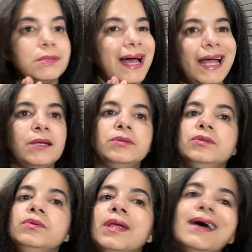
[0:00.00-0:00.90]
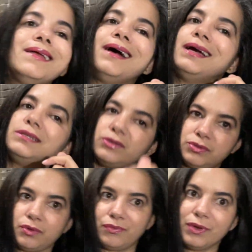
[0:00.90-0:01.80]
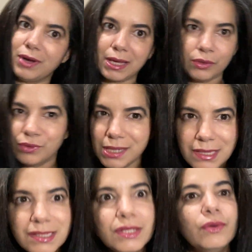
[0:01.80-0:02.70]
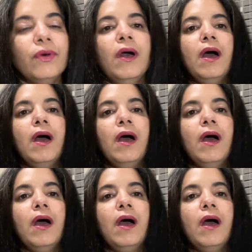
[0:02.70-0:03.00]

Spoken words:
I don't do that. I just don't feel like you need to.